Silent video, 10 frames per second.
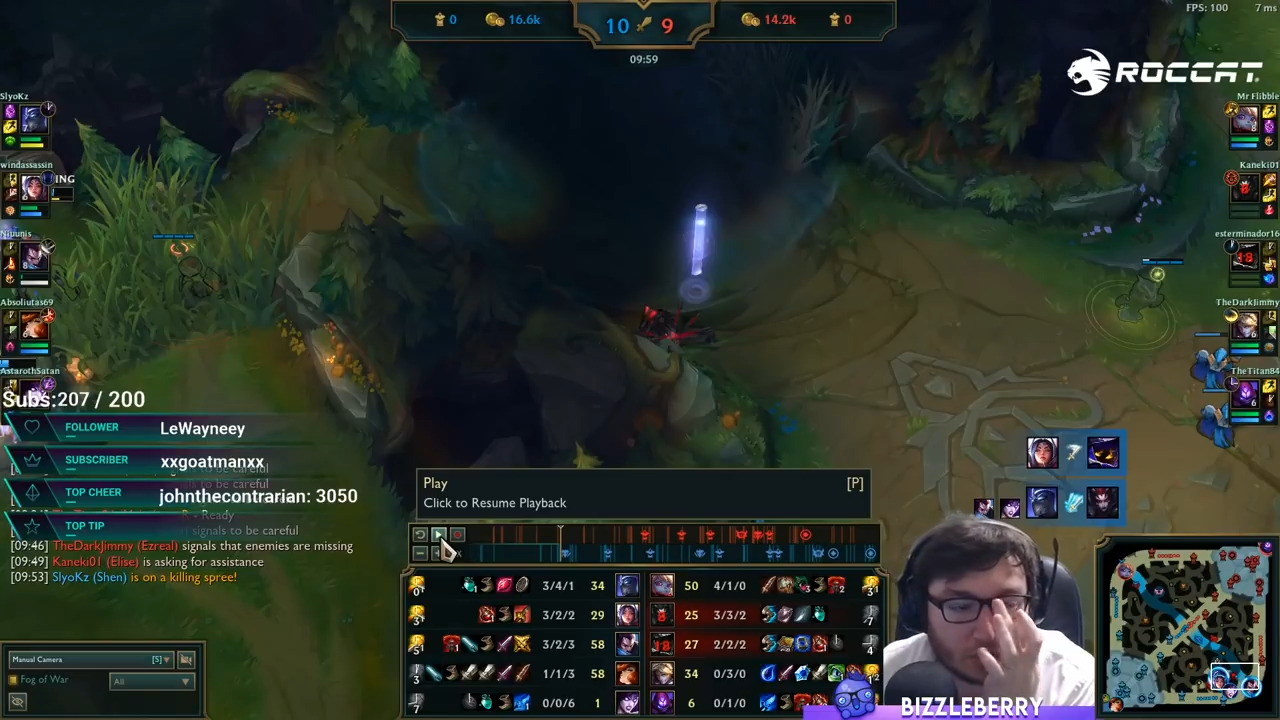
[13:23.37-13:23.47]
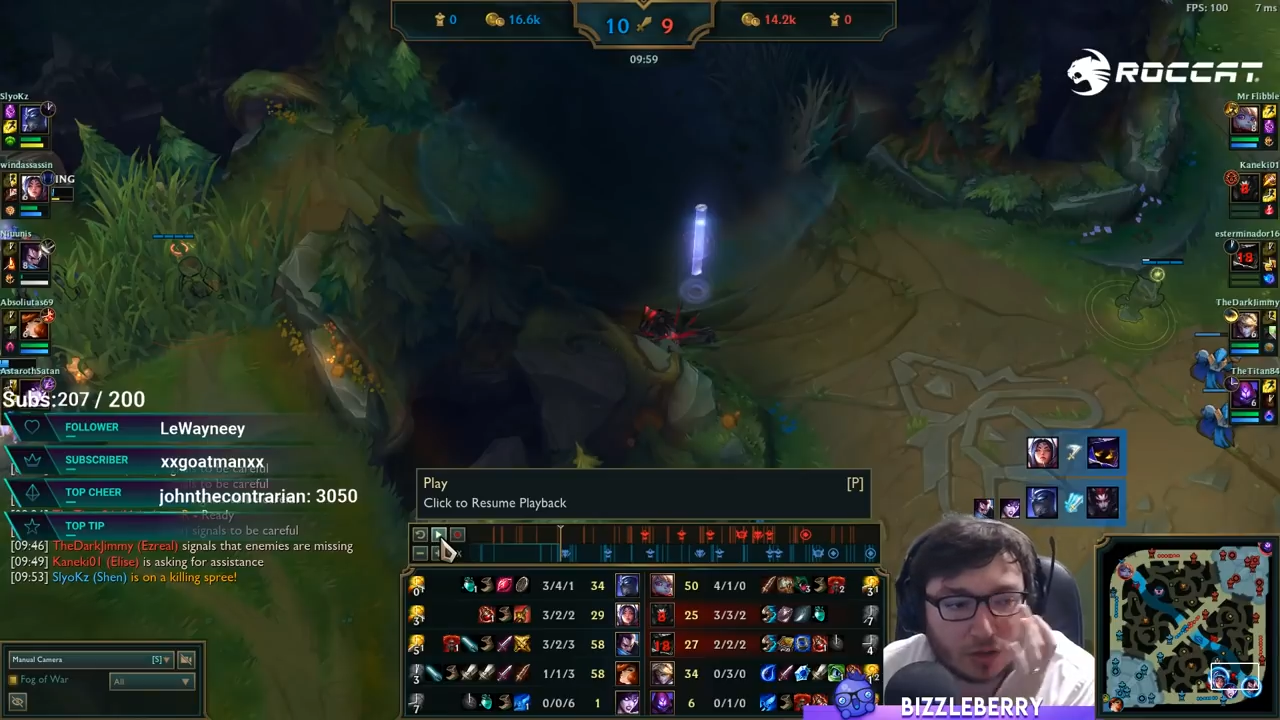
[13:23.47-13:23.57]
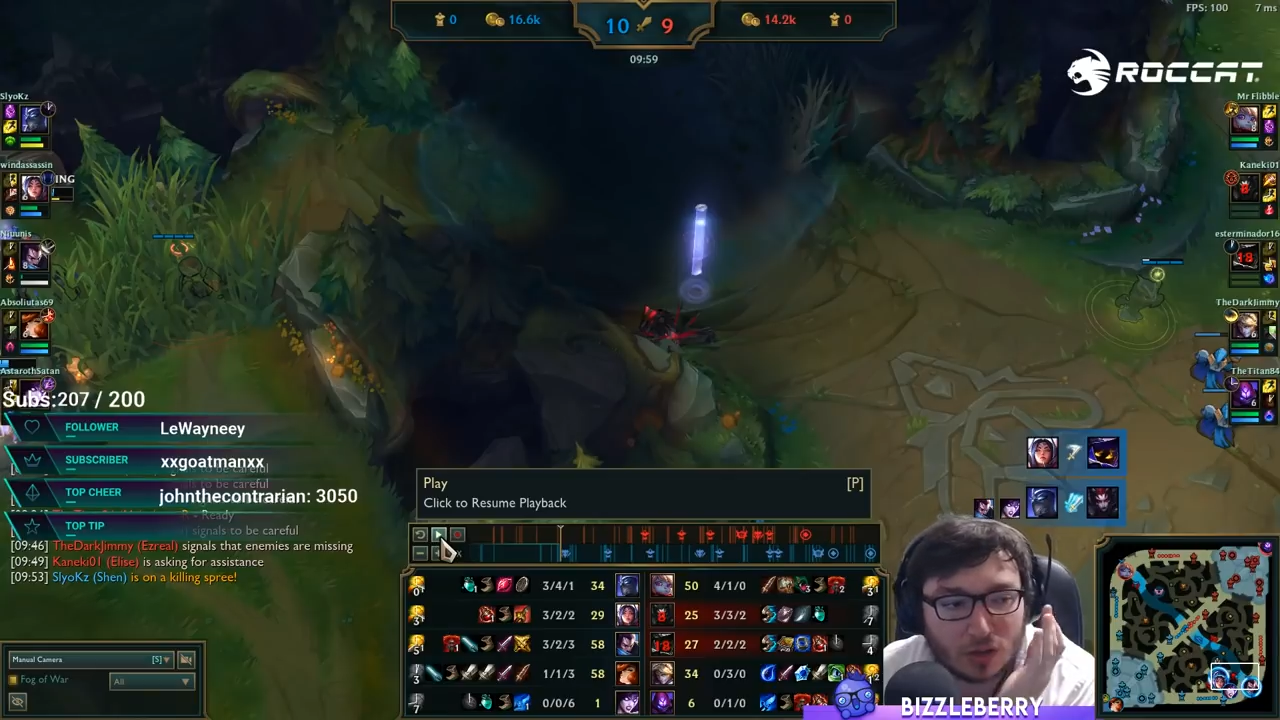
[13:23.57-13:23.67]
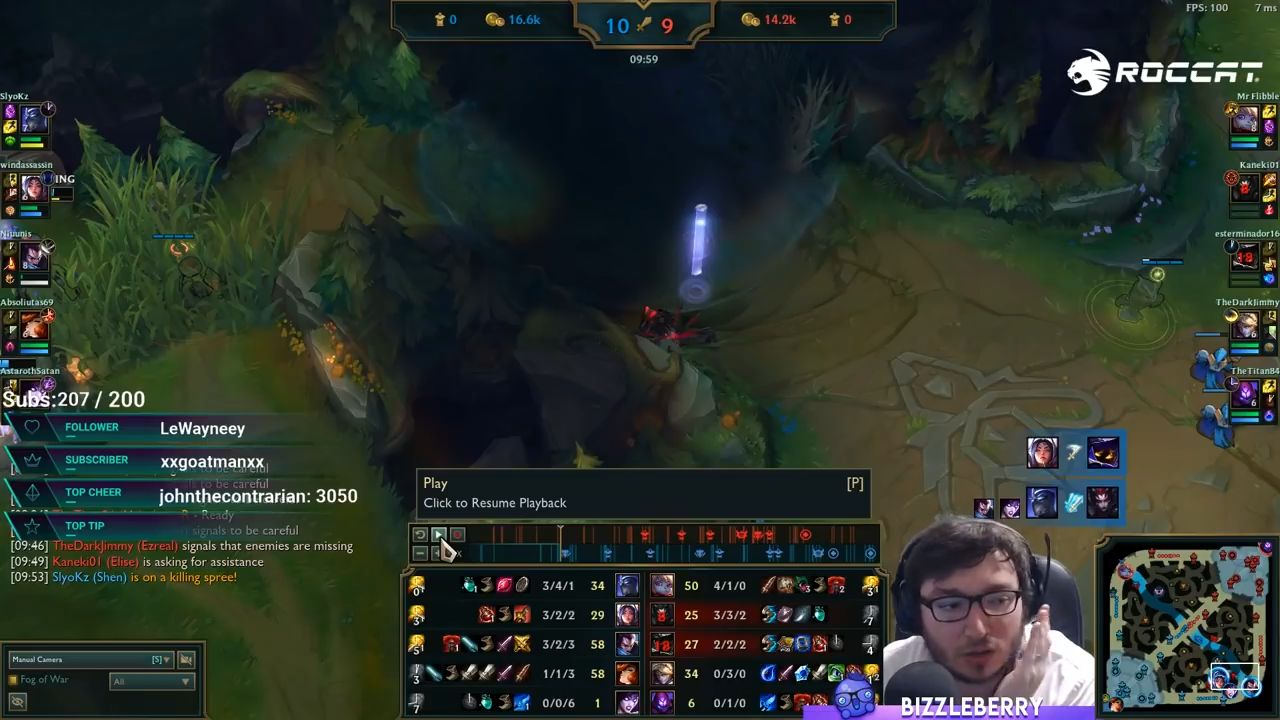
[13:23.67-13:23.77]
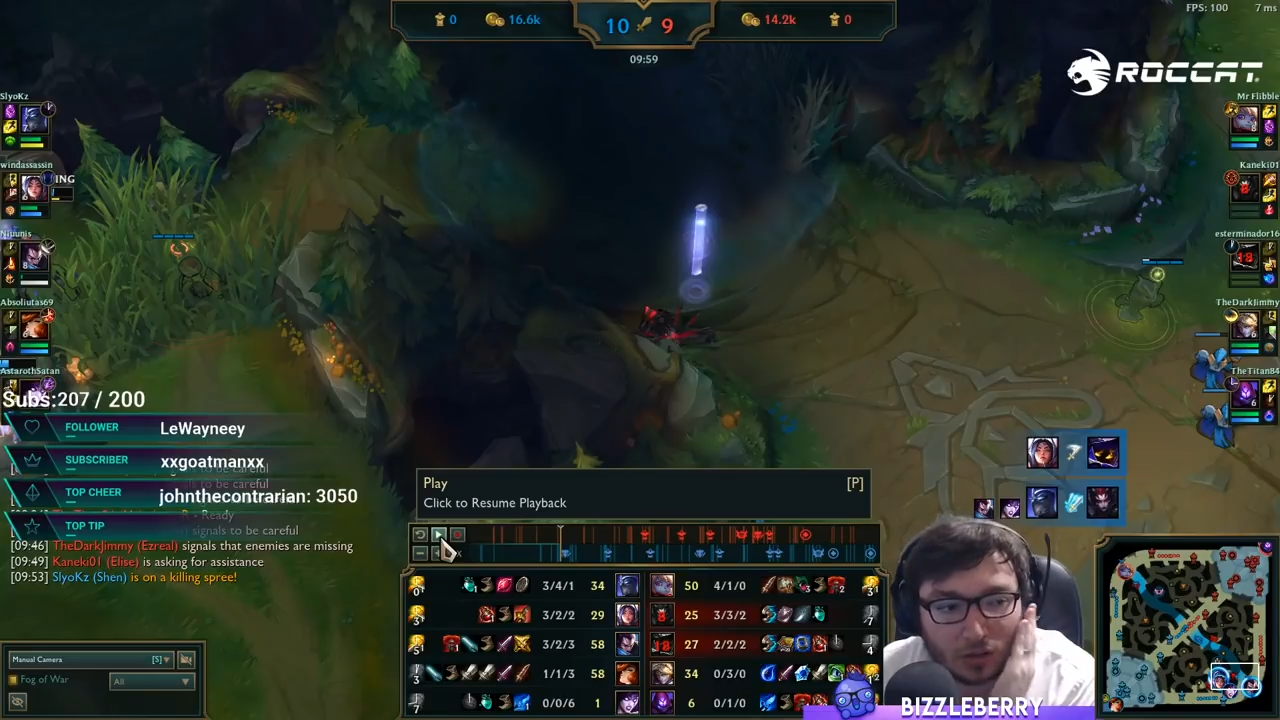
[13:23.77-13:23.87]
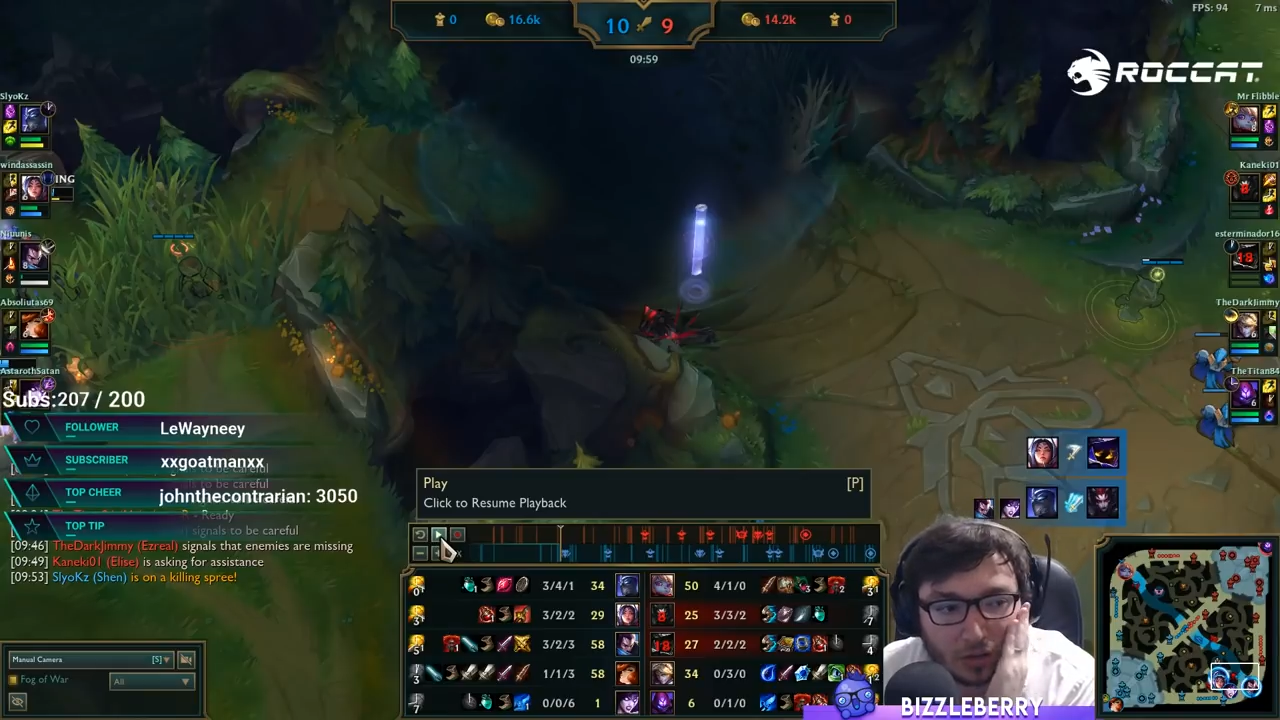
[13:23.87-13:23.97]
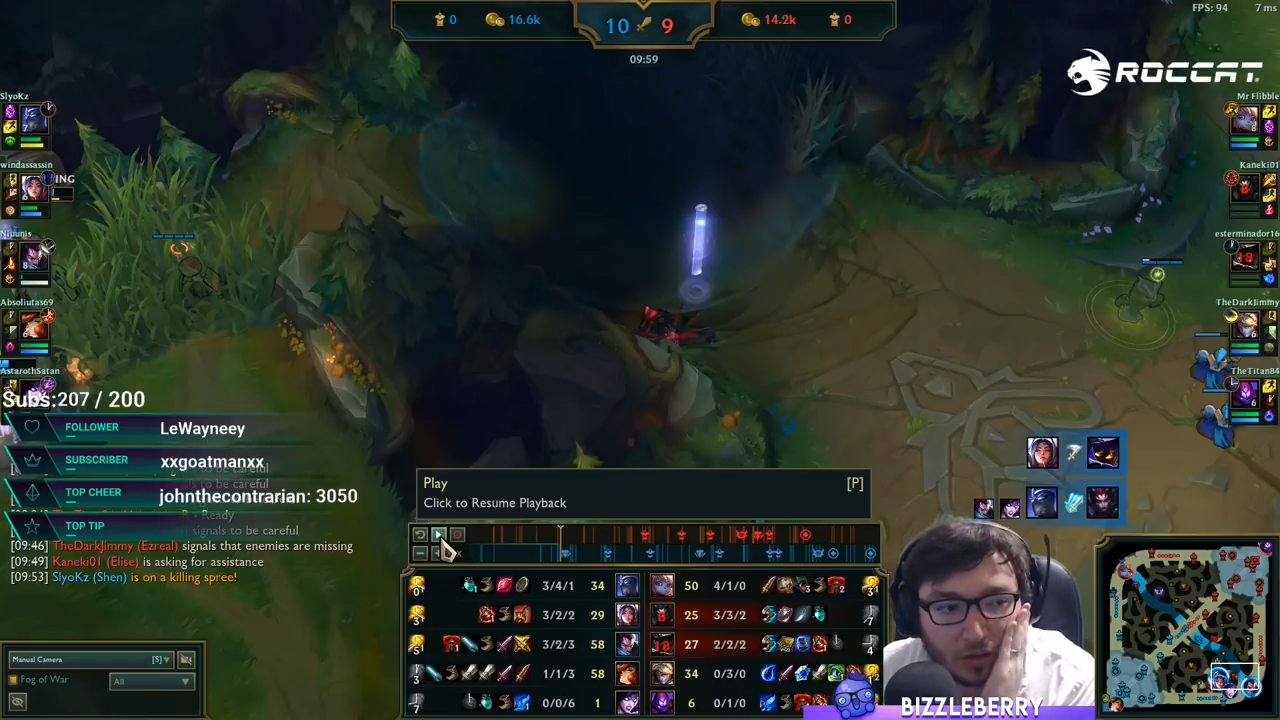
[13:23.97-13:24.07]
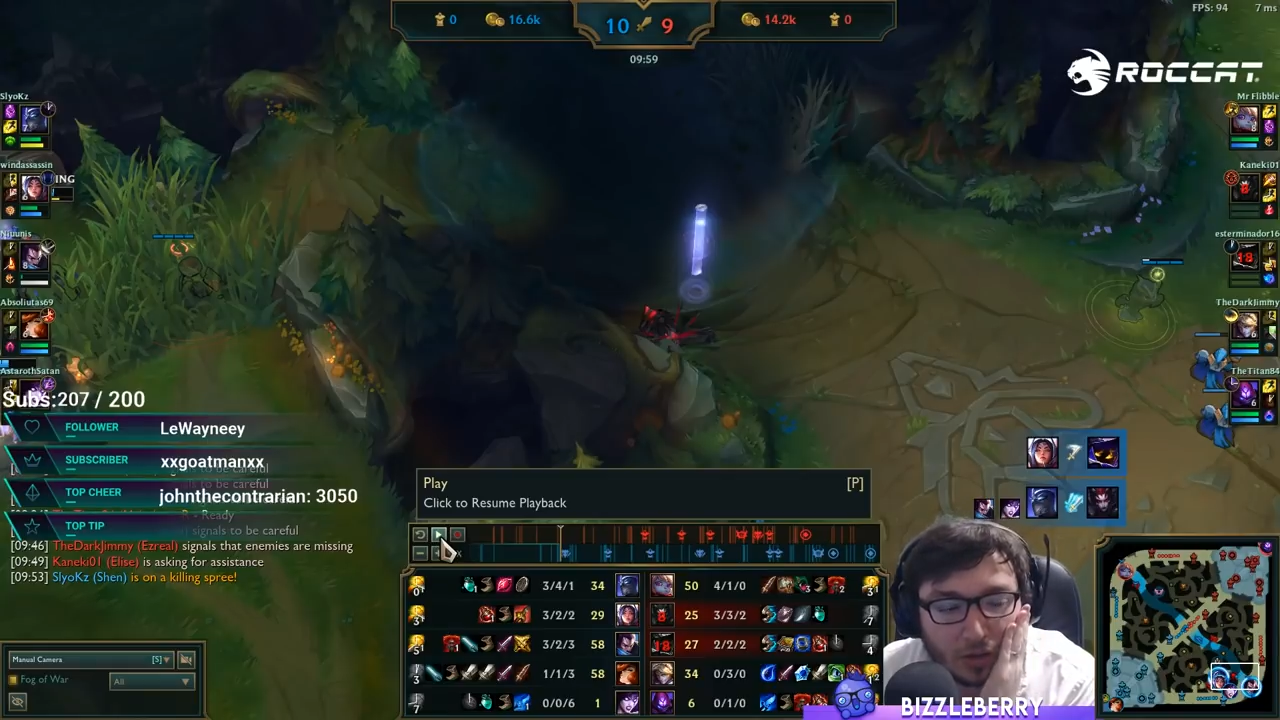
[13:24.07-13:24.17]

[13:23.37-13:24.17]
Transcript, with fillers: your Q,